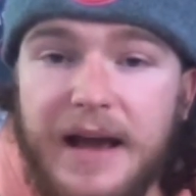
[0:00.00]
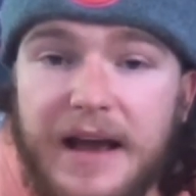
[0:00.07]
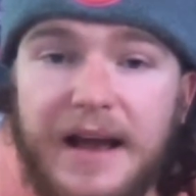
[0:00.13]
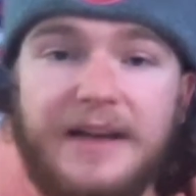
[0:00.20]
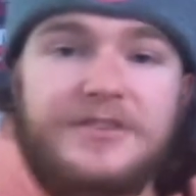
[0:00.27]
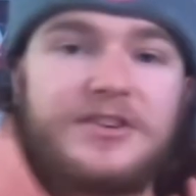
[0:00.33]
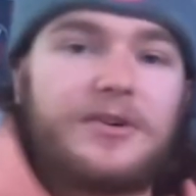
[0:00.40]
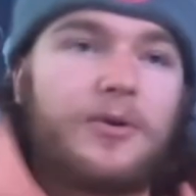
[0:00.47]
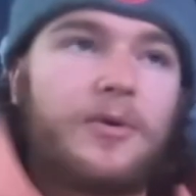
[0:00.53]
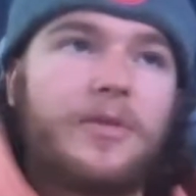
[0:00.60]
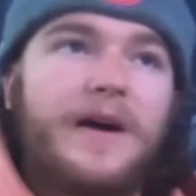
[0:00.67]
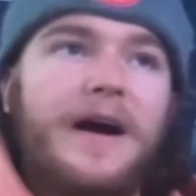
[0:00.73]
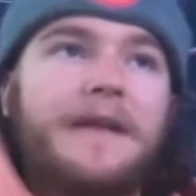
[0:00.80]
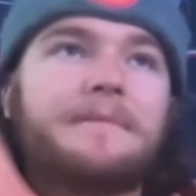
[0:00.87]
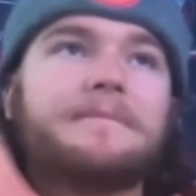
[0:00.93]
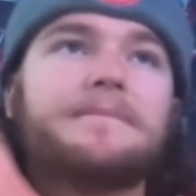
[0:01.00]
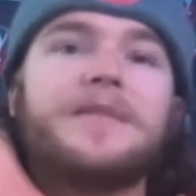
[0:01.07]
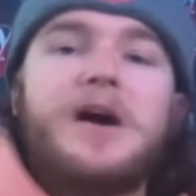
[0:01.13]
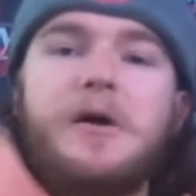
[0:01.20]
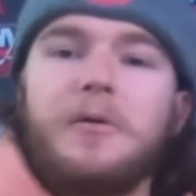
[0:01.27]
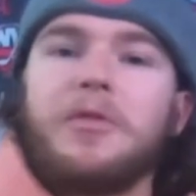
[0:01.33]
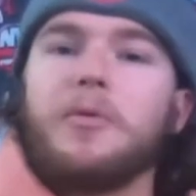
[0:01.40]
Actually, hold on.
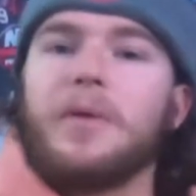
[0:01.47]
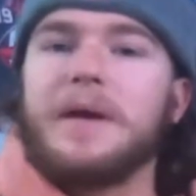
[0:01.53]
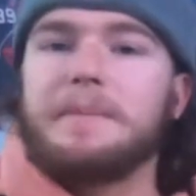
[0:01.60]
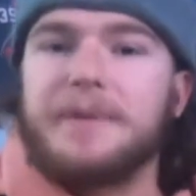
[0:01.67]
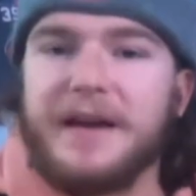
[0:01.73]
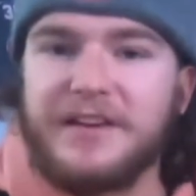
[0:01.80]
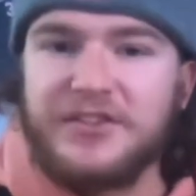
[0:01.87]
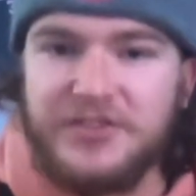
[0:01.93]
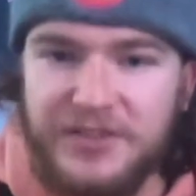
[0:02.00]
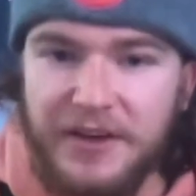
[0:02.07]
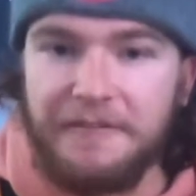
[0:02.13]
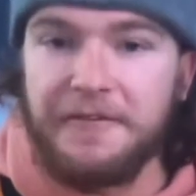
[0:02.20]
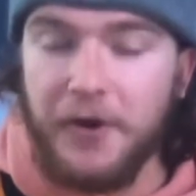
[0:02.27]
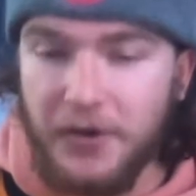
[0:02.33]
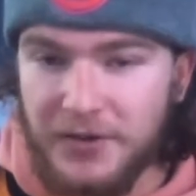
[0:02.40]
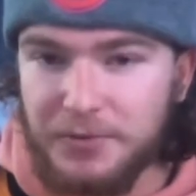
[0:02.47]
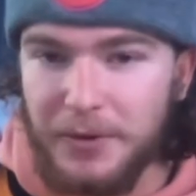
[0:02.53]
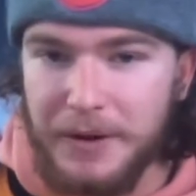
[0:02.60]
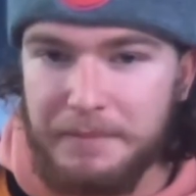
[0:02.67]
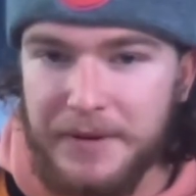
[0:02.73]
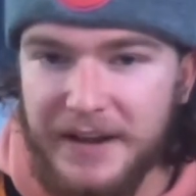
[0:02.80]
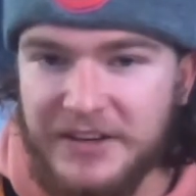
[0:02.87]
No, the Winnipeg, the first
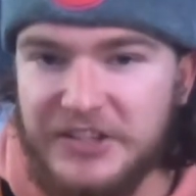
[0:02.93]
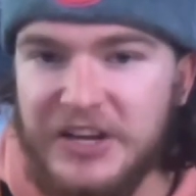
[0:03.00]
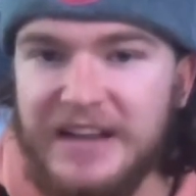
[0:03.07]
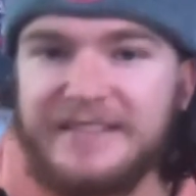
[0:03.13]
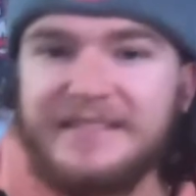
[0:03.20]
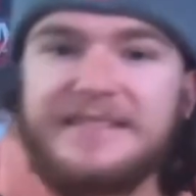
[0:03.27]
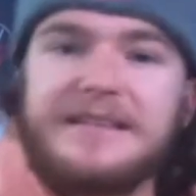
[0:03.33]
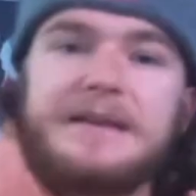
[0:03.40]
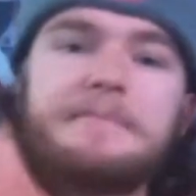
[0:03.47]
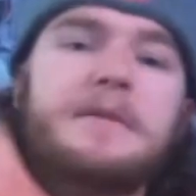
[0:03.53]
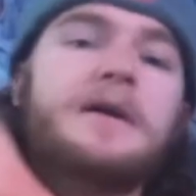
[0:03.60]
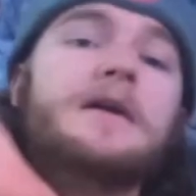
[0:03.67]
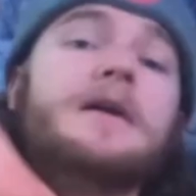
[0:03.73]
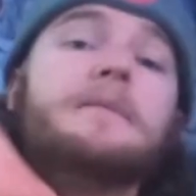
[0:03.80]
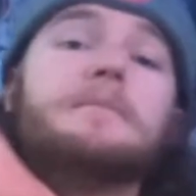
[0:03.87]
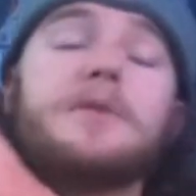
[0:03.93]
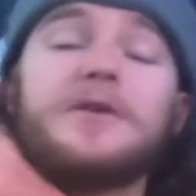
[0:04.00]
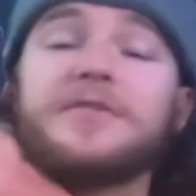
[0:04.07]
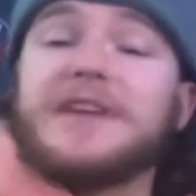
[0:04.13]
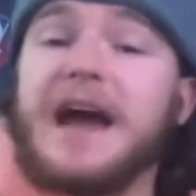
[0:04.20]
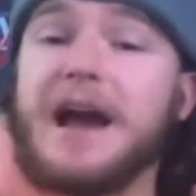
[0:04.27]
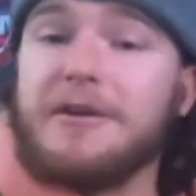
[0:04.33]
Winnipeg Jets team
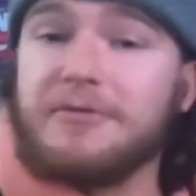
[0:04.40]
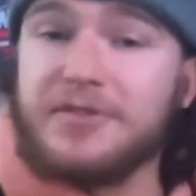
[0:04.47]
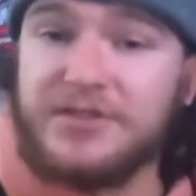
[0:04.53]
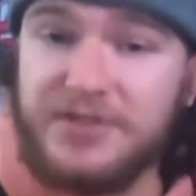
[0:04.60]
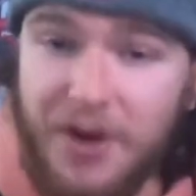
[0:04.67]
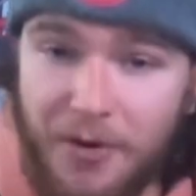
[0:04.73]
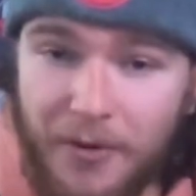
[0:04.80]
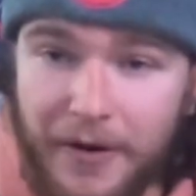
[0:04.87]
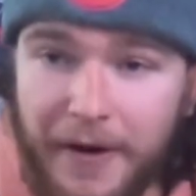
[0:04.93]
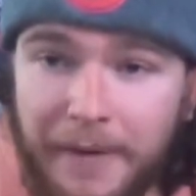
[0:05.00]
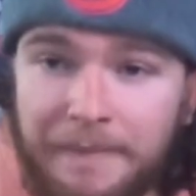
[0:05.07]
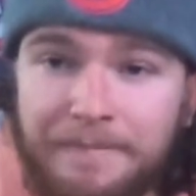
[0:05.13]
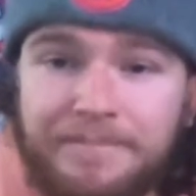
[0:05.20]
moved to Arizona,